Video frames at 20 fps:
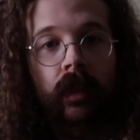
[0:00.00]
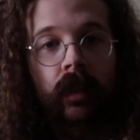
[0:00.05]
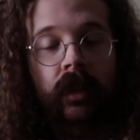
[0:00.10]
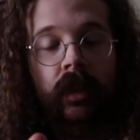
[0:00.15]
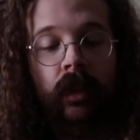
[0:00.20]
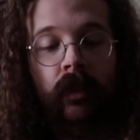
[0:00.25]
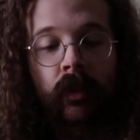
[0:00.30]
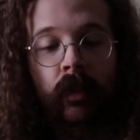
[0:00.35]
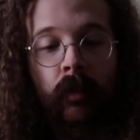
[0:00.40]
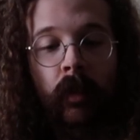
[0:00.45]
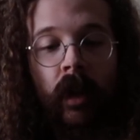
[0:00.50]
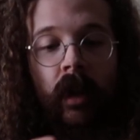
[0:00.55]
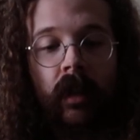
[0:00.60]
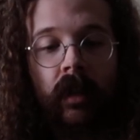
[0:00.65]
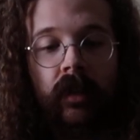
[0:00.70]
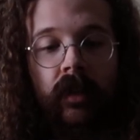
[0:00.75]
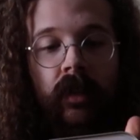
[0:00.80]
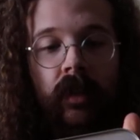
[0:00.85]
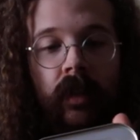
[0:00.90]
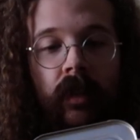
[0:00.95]
silver
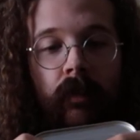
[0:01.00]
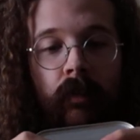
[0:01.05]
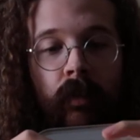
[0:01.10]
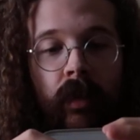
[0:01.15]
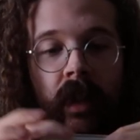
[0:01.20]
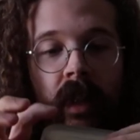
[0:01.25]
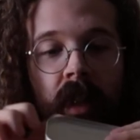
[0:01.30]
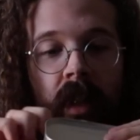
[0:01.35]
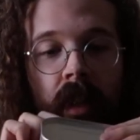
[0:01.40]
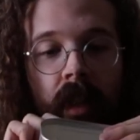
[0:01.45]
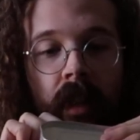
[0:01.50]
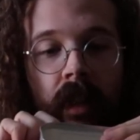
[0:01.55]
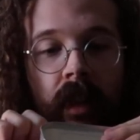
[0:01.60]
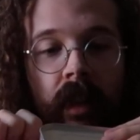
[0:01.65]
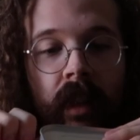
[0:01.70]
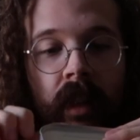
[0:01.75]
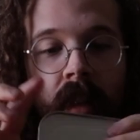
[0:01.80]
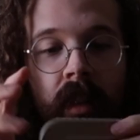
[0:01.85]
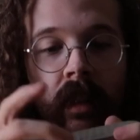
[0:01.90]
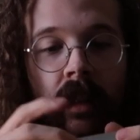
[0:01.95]
box, pretty
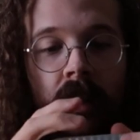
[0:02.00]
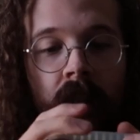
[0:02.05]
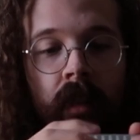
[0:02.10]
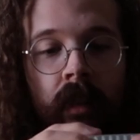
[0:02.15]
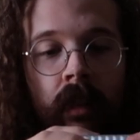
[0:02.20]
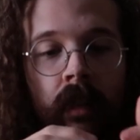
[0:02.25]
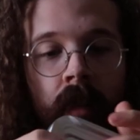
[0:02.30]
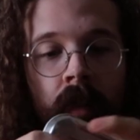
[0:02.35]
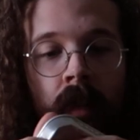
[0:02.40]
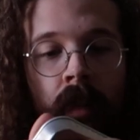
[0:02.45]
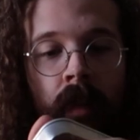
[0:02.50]
thin.